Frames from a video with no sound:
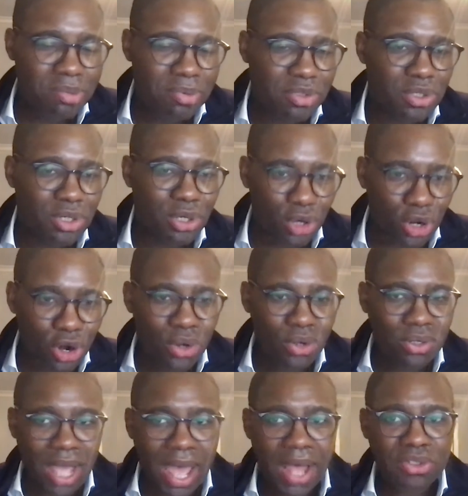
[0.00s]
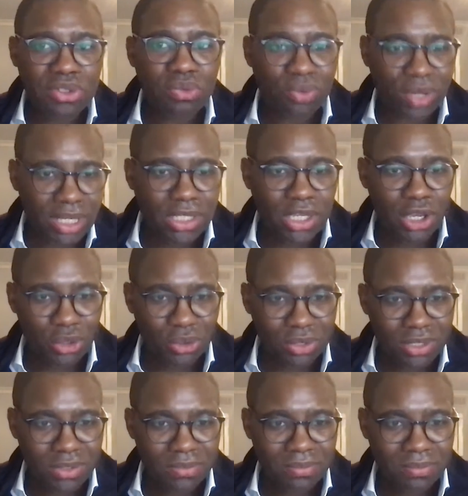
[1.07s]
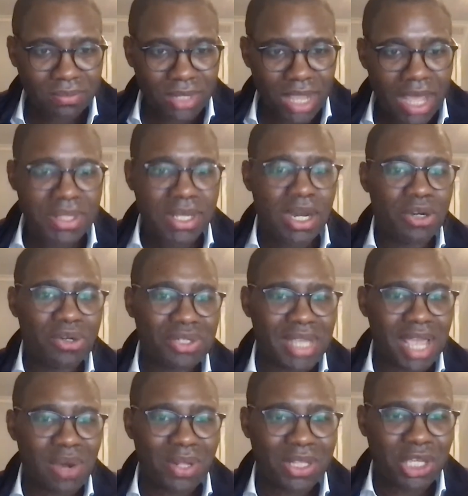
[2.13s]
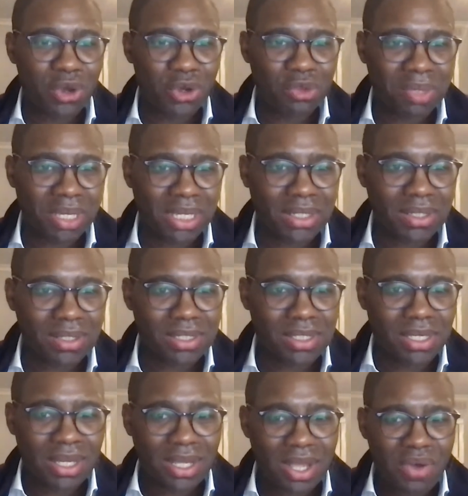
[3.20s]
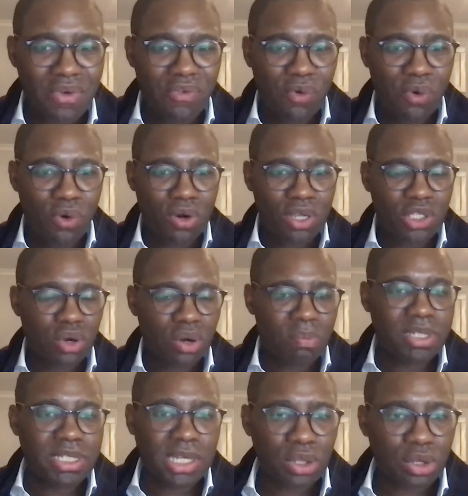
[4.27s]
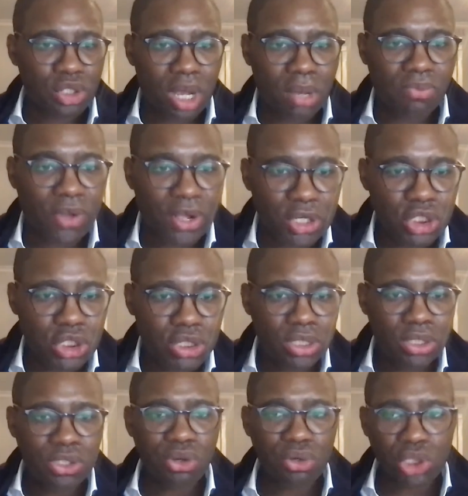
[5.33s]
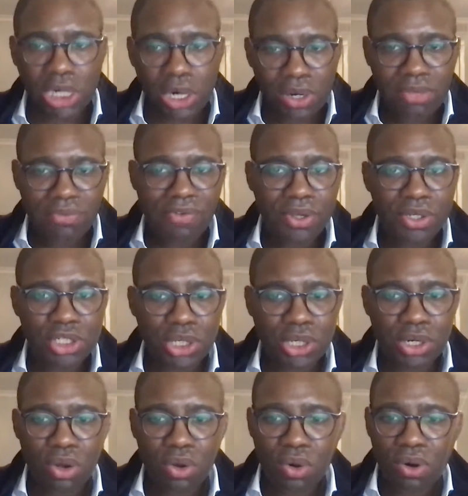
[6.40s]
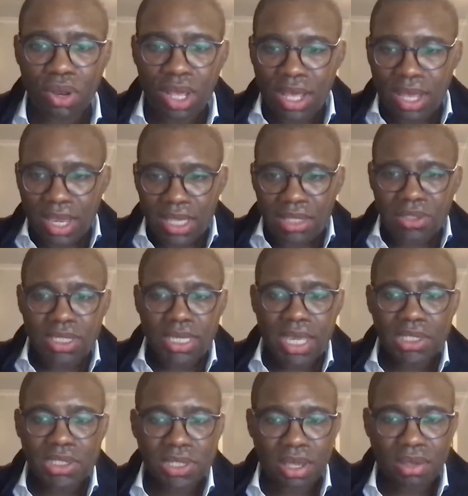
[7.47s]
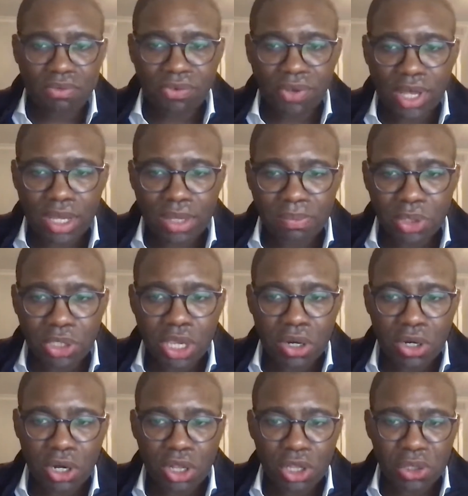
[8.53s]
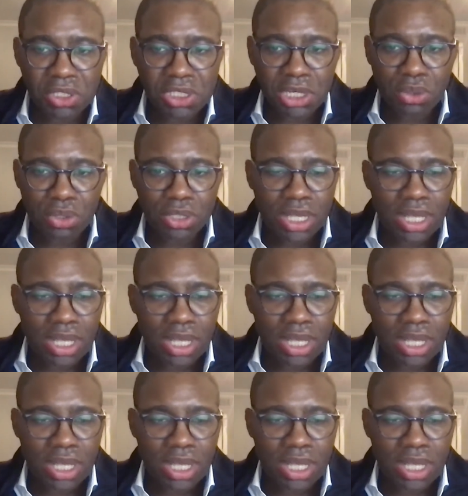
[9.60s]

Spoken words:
to learn how to read code and then understand what code means for your particular job function, your charity function, or in the case of the young girl Oluseun,